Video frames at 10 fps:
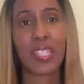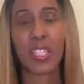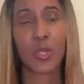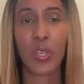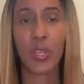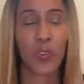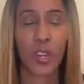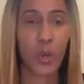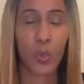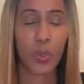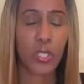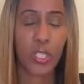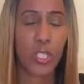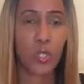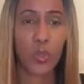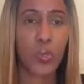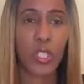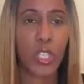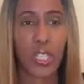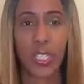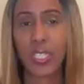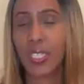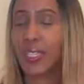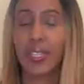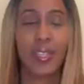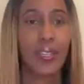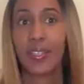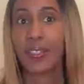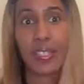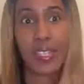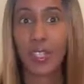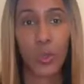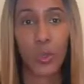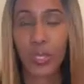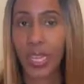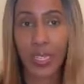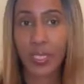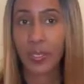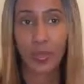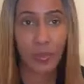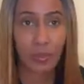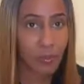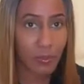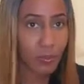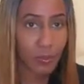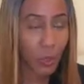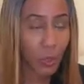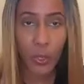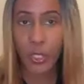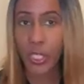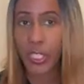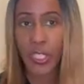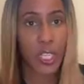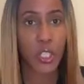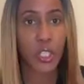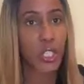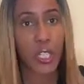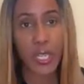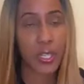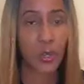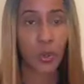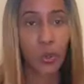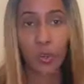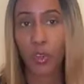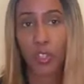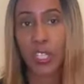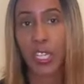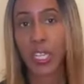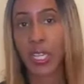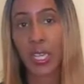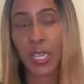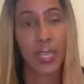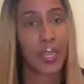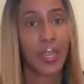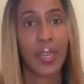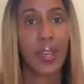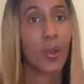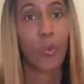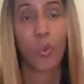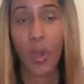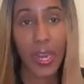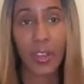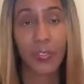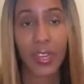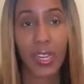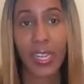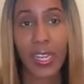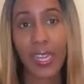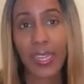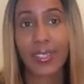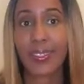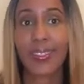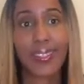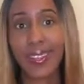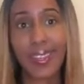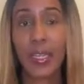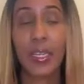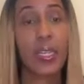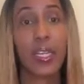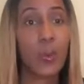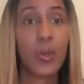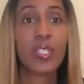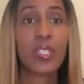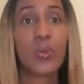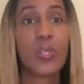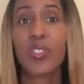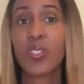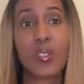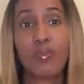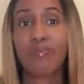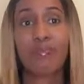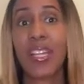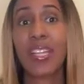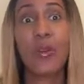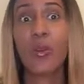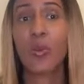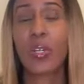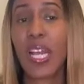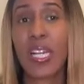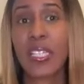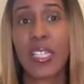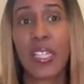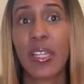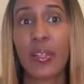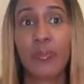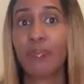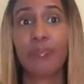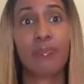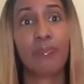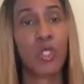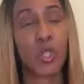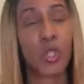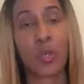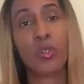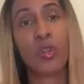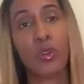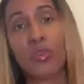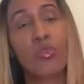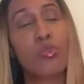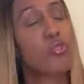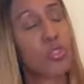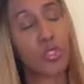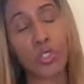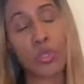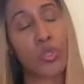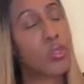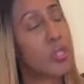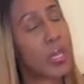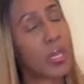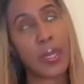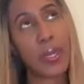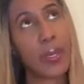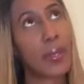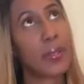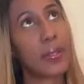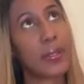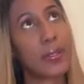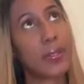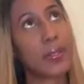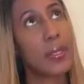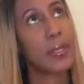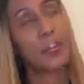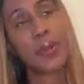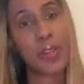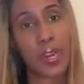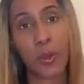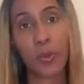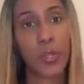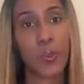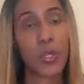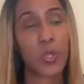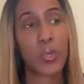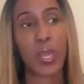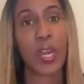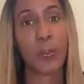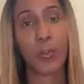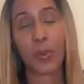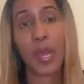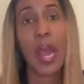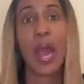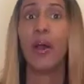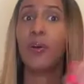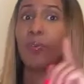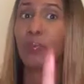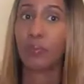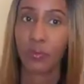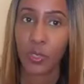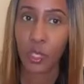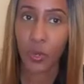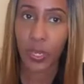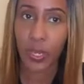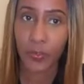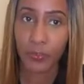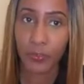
are just looking for an opportunity to be shady. Slee took that opportunity and shaded Nonku for drinking. Whatever, like, it was, and then you could clearly see the Nonku, Jojo, and Maria couldn't wait to get up. Sorry,